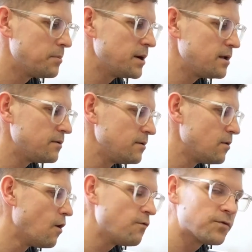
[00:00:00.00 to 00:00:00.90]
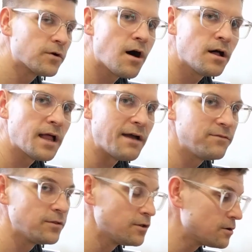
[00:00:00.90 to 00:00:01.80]
But overall,
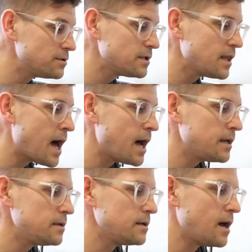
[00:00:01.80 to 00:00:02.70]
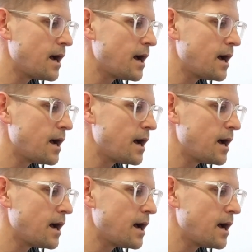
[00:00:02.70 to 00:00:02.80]
I've learned a lot.